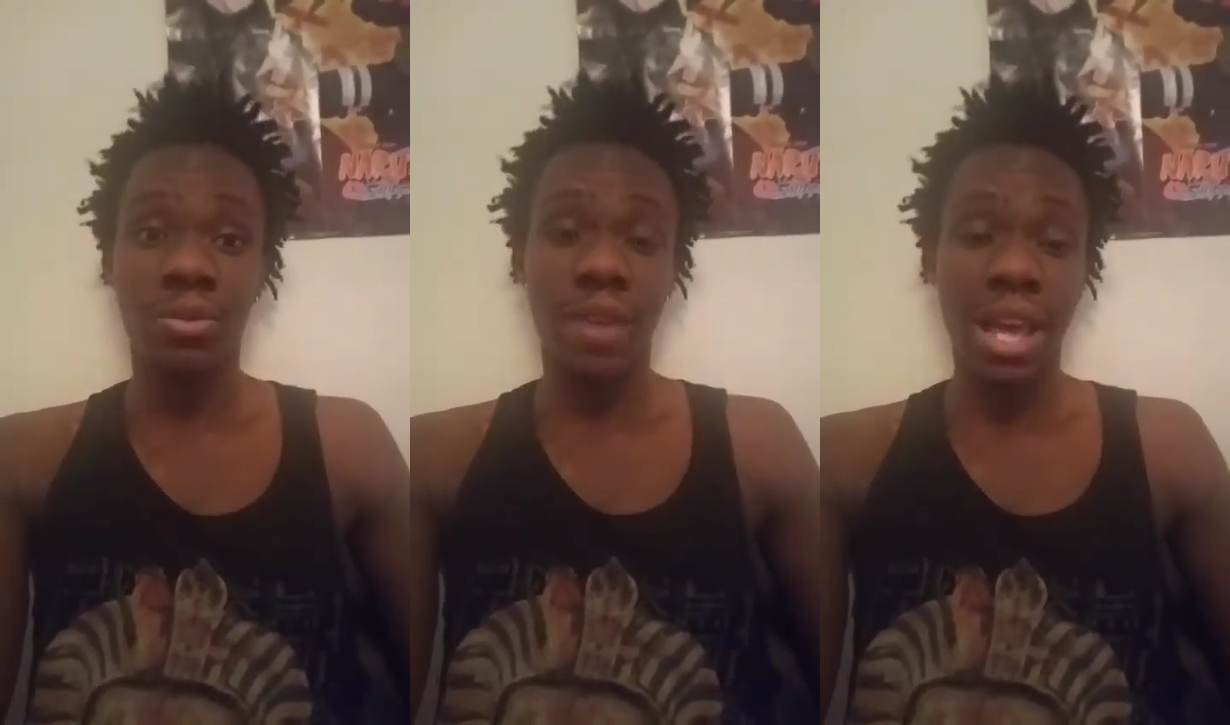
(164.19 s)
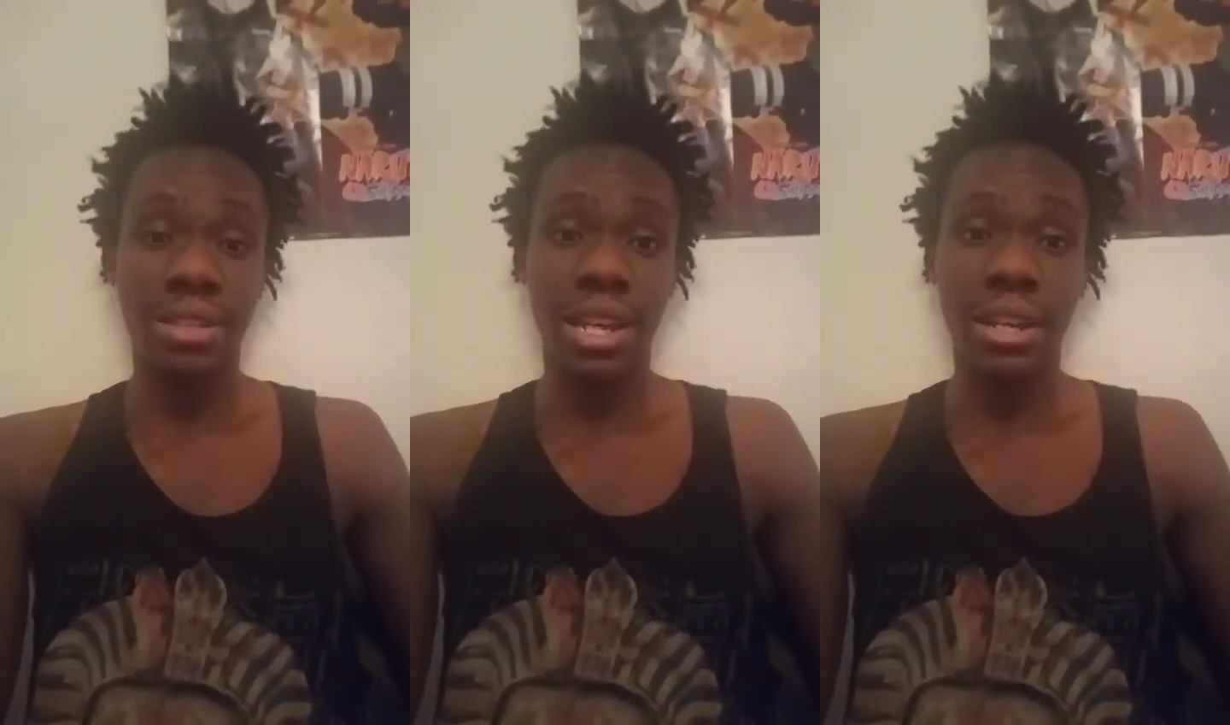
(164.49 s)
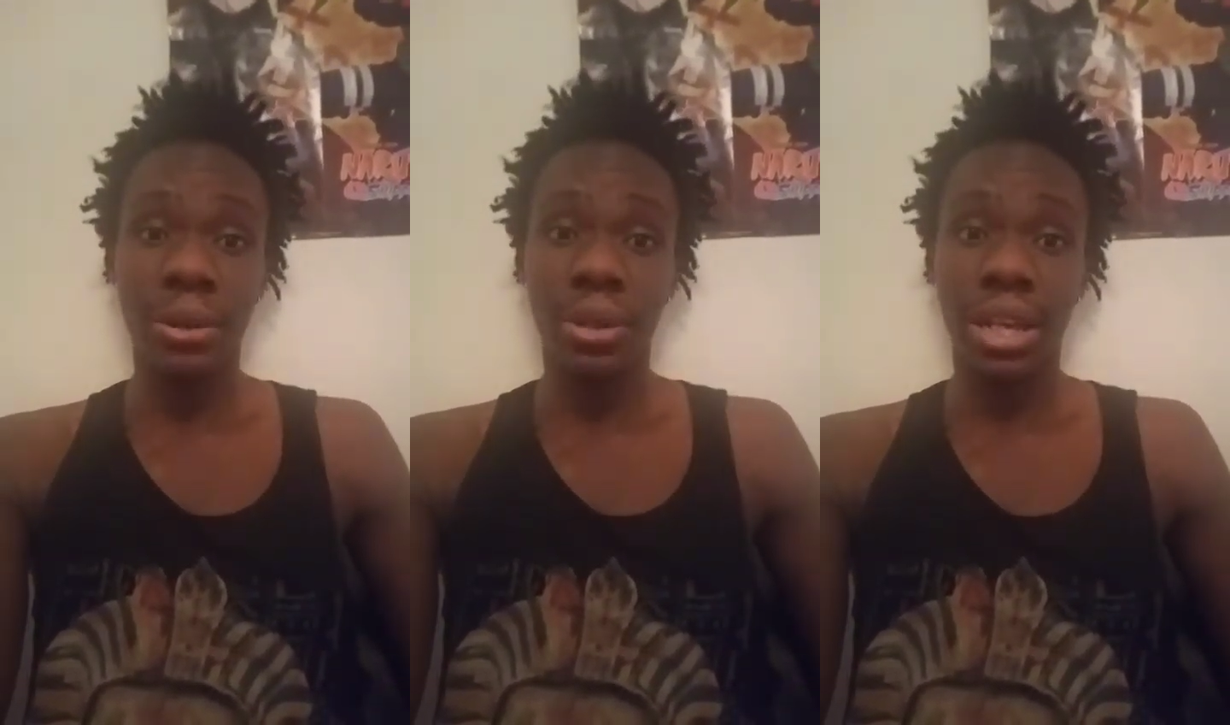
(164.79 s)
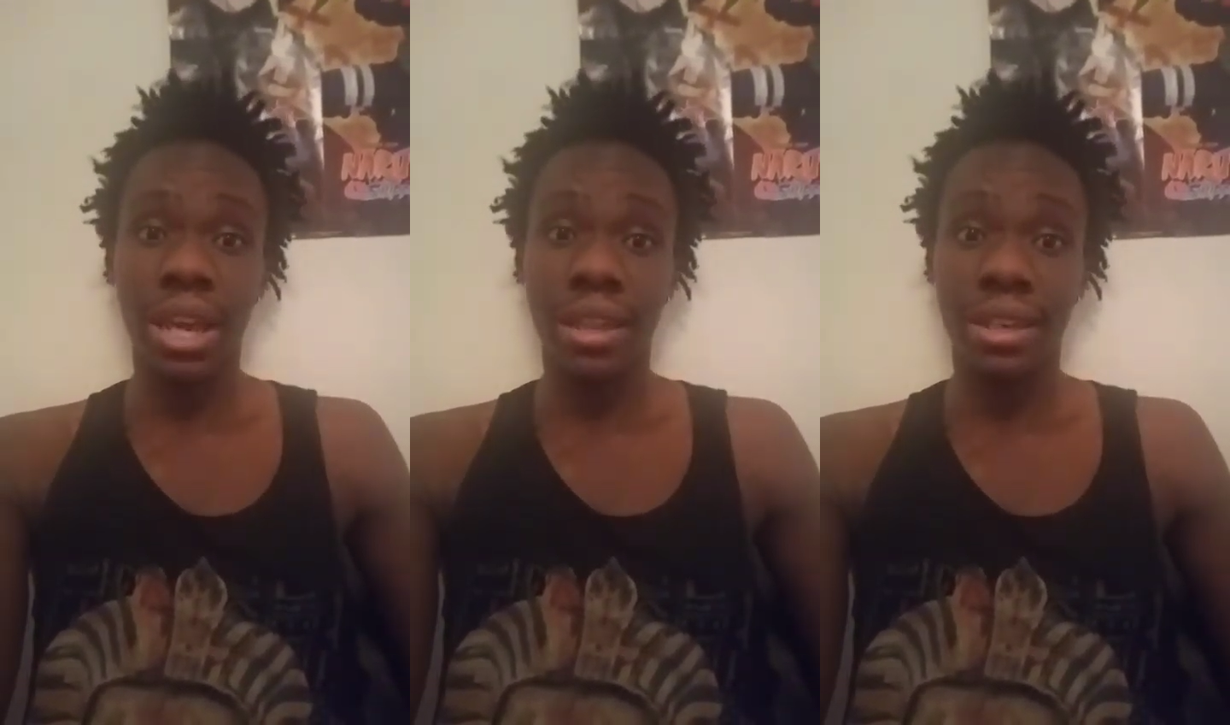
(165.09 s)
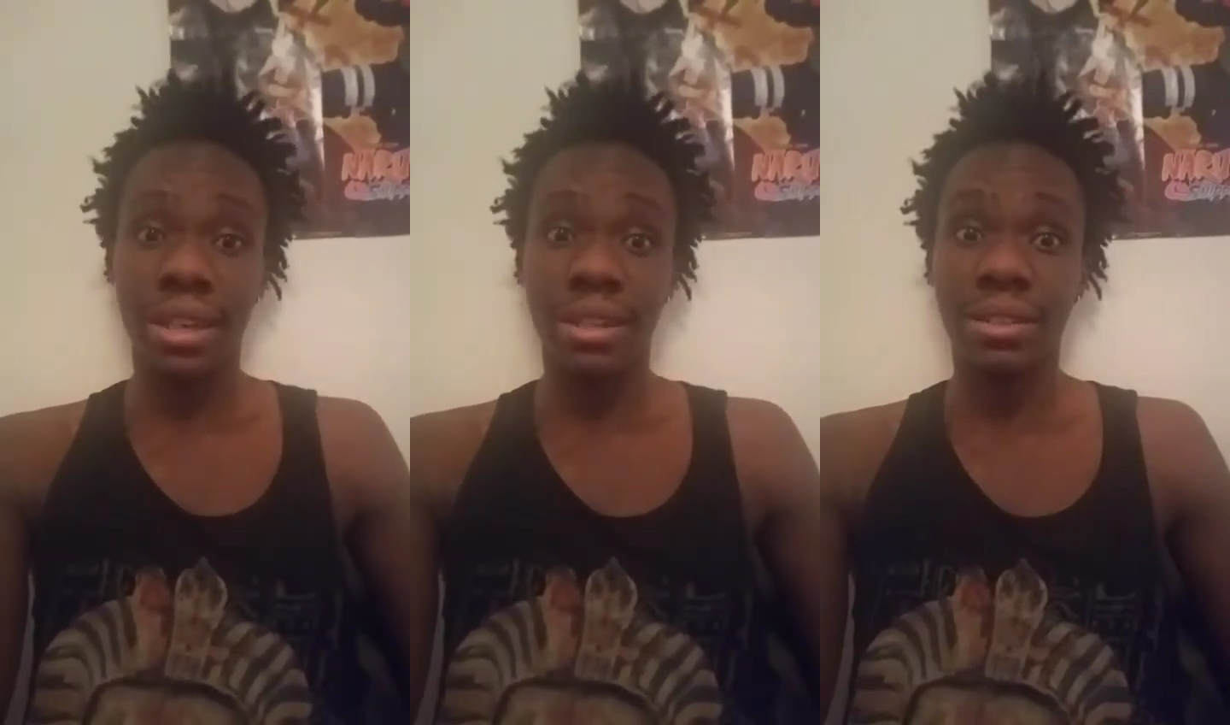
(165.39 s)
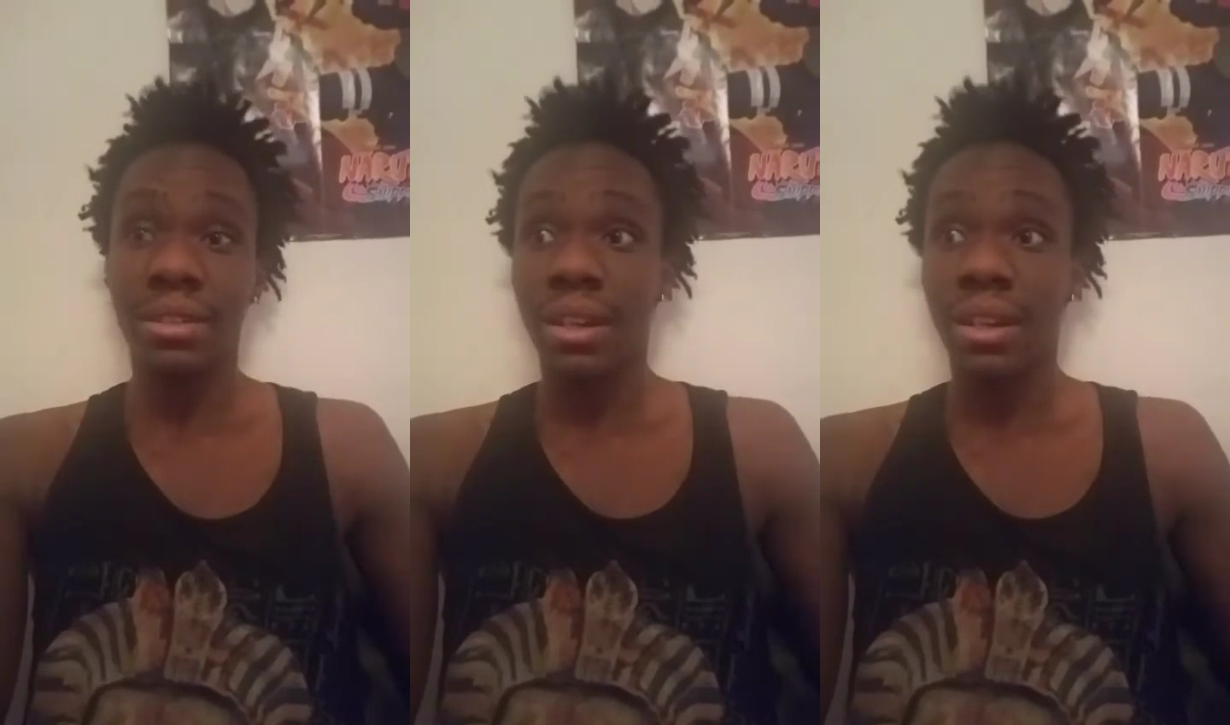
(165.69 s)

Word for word: fights Acnologia and then